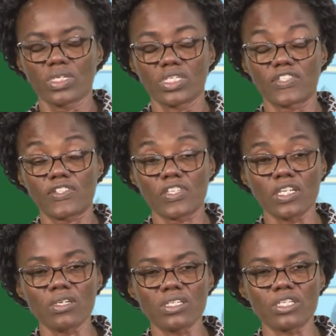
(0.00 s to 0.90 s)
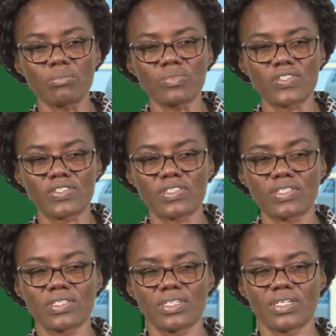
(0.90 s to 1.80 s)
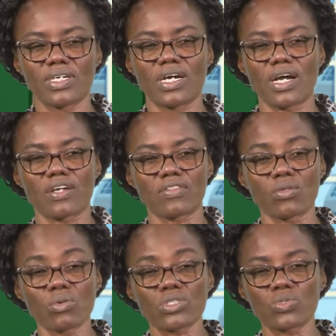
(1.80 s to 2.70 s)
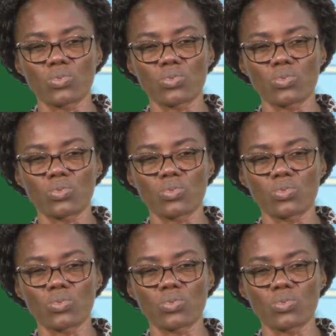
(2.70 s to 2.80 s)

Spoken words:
synonyms are those